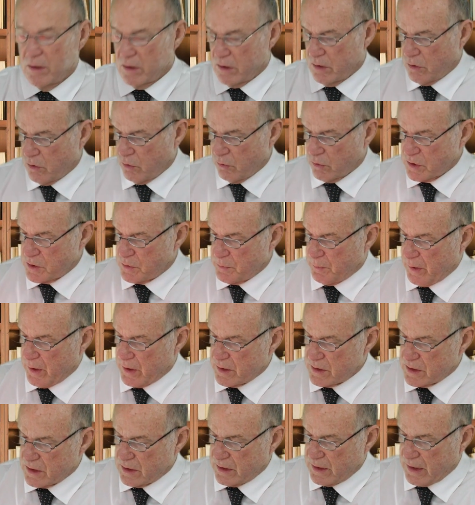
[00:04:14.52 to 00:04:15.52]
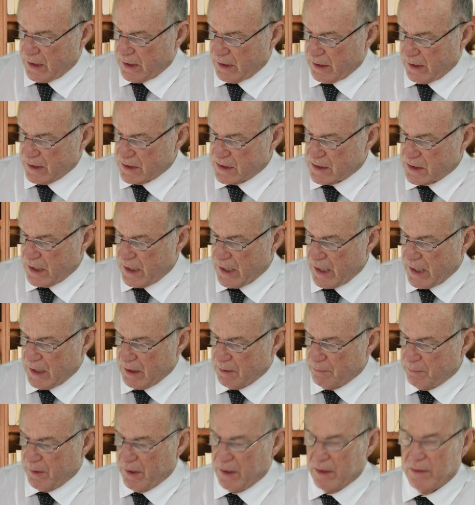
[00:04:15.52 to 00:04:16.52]
corresponds to that, like
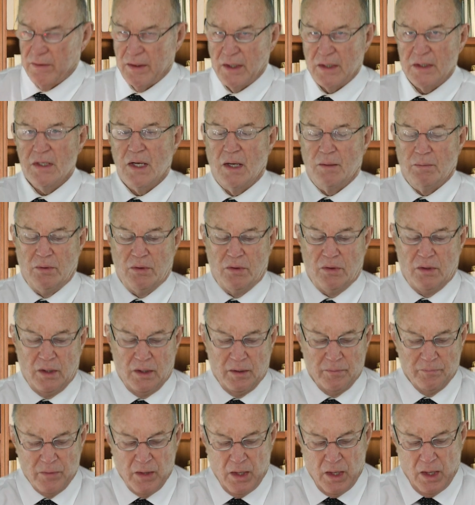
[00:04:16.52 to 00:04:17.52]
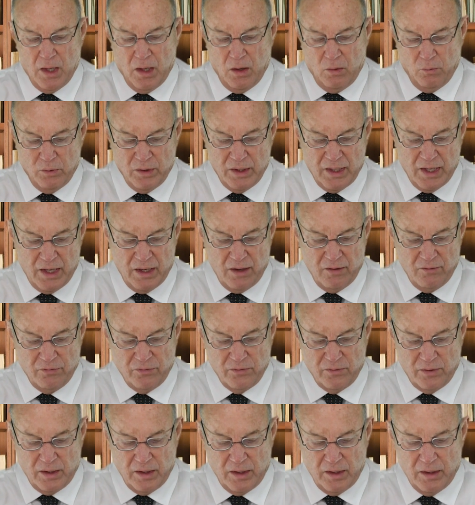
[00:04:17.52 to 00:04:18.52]
sciatic pain, that type of thing. We
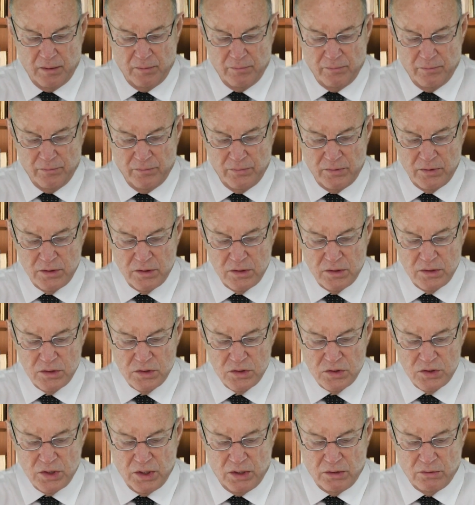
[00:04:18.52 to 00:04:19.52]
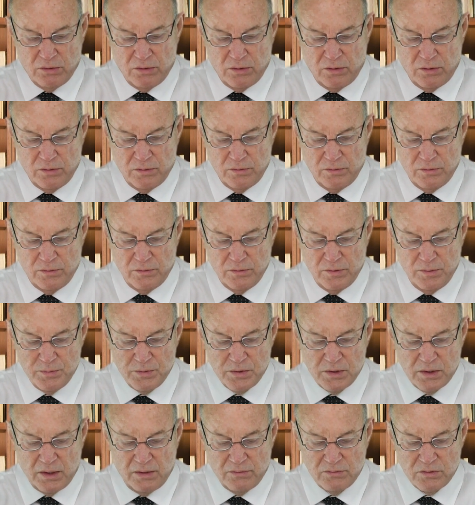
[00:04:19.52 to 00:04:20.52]
have general
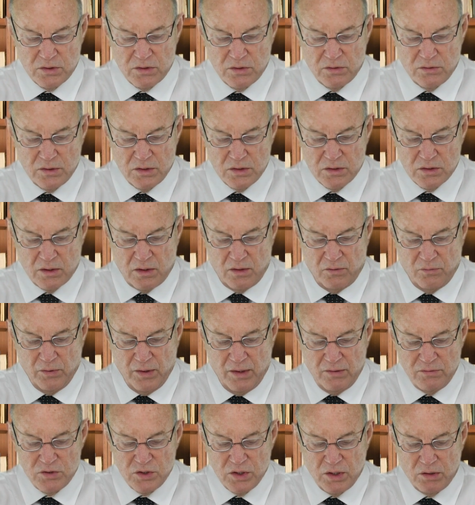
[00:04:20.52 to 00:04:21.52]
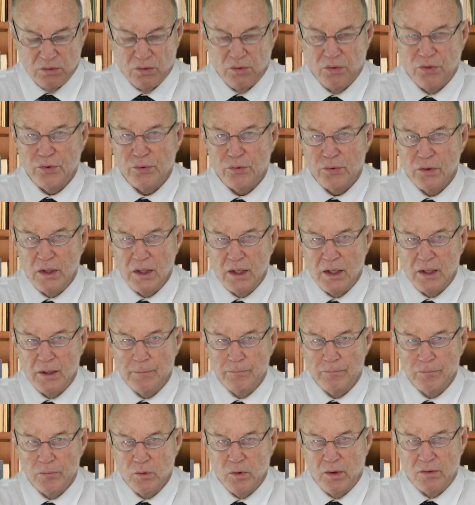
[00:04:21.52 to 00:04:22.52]
3.
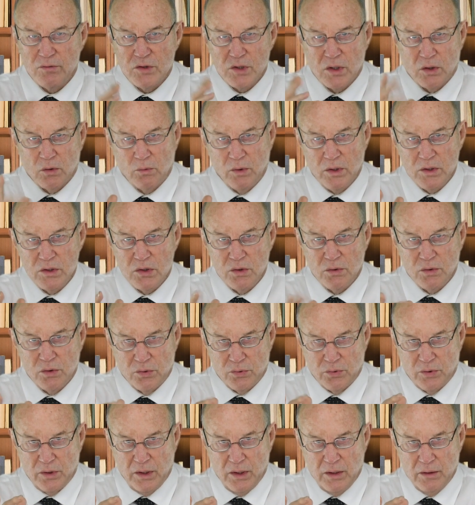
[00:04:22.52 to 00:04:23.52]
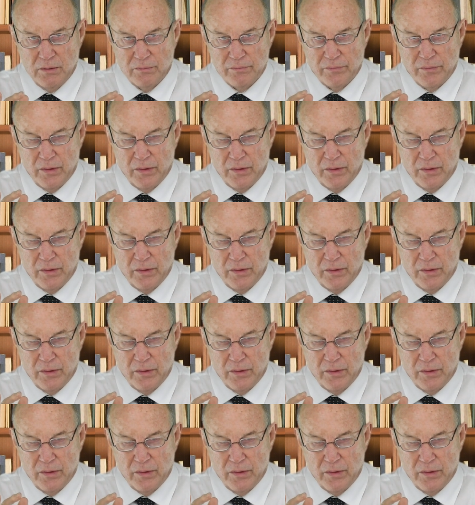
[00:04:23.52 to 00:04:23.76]
We have general 1, 2, and 3.